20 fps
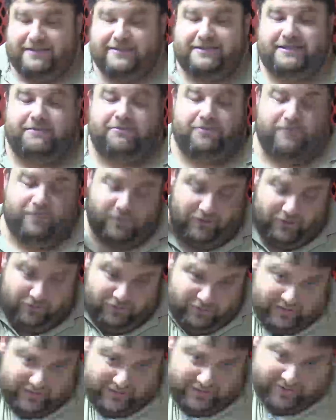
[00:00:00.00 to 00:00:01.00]
I said before,
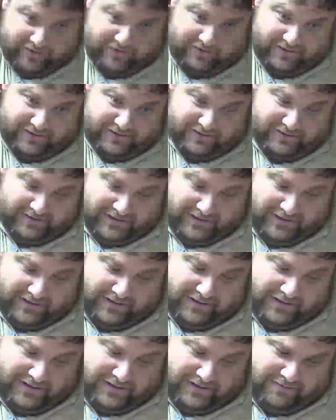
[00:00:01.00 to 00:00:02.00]
Kreiner is
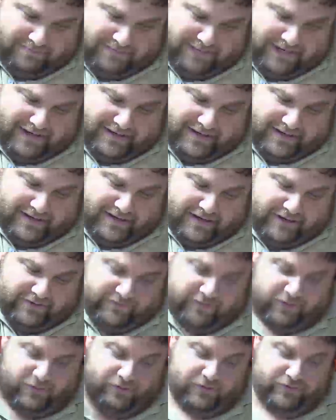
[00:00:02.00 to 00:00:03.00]
the main guy for
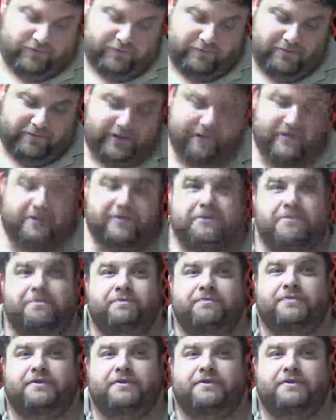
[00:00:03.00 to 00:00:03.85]
North Vermilion.